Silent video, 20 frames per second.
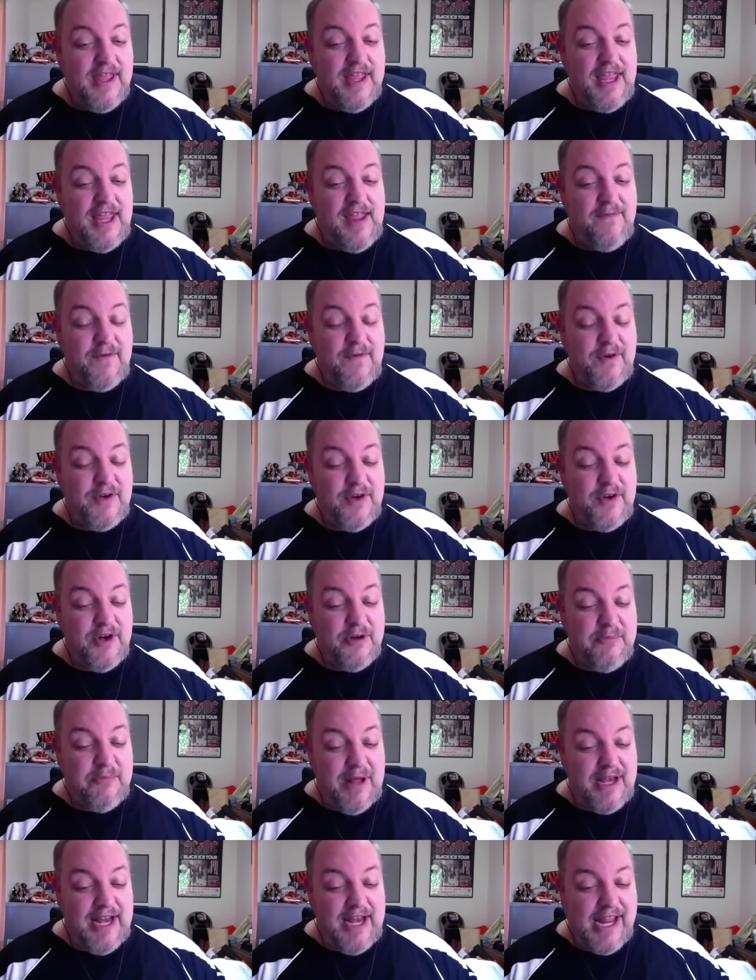if you do your
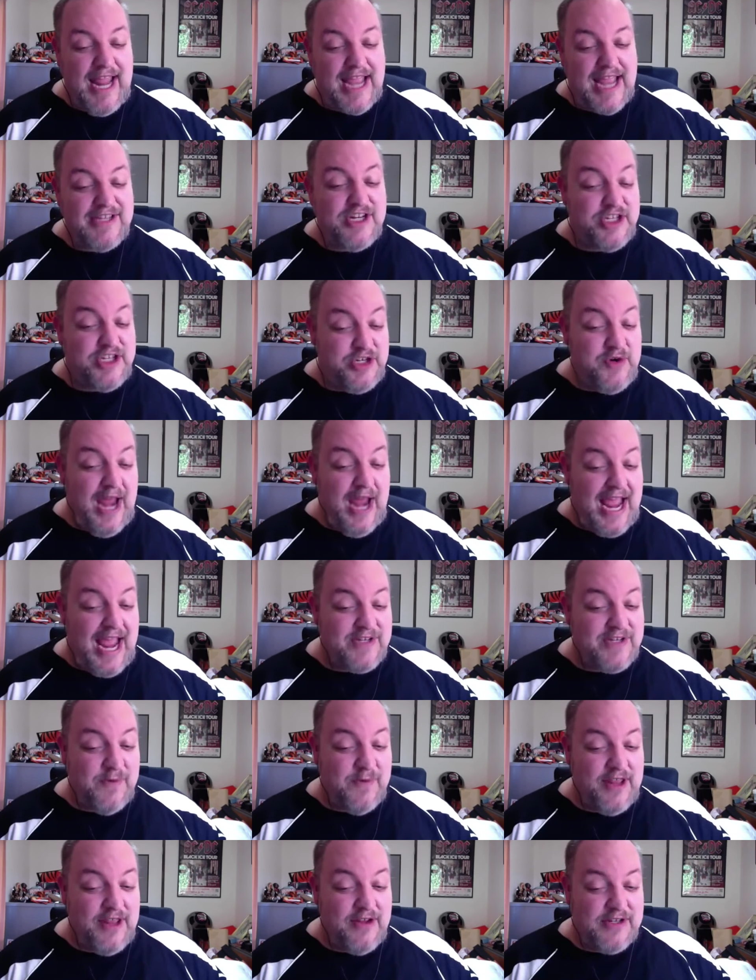Monday cast, could you ask
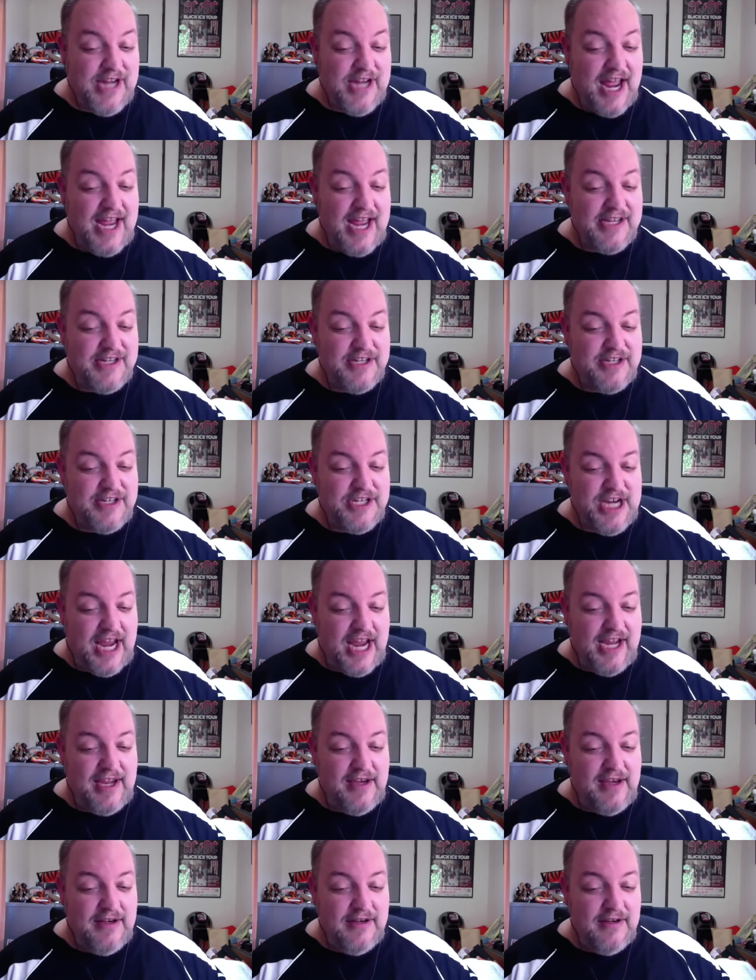one of those guys to check
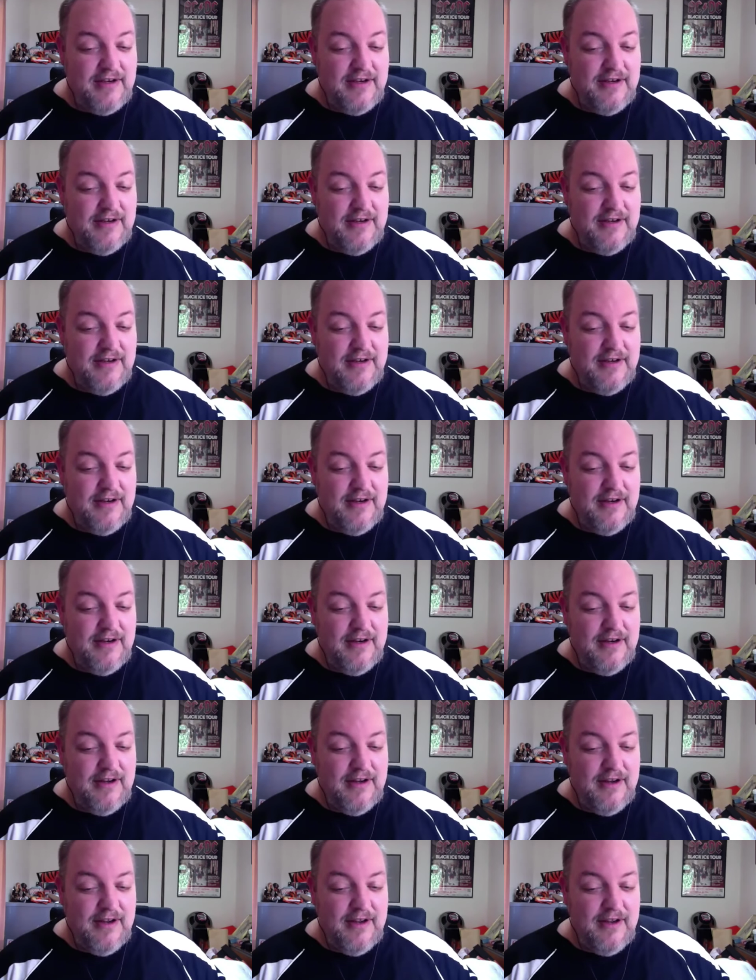it?
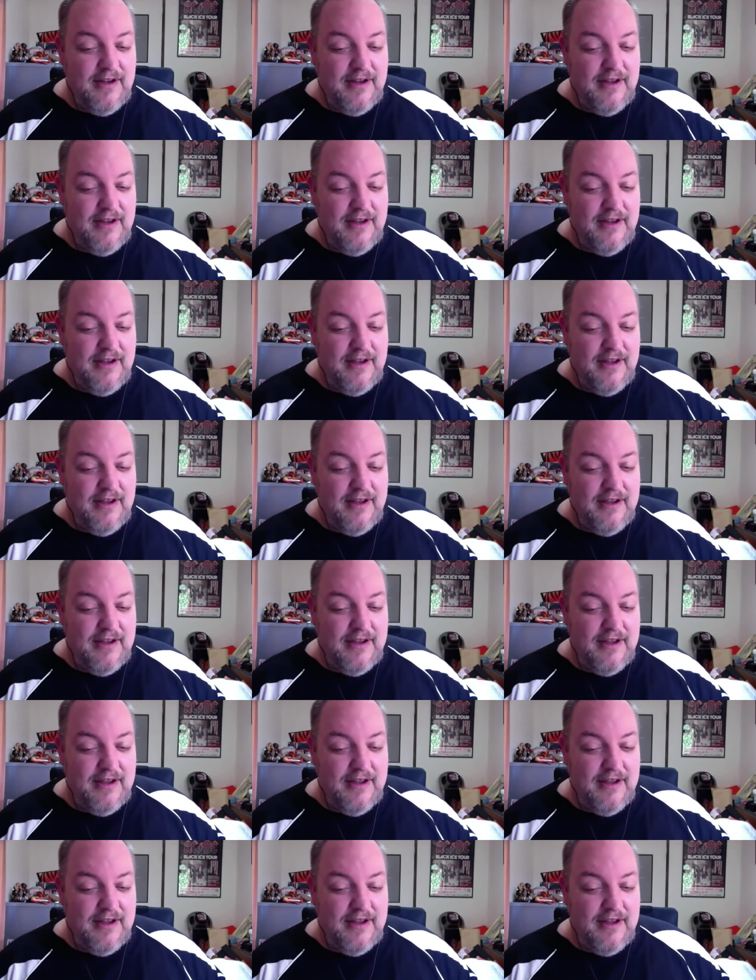Mm-hmm.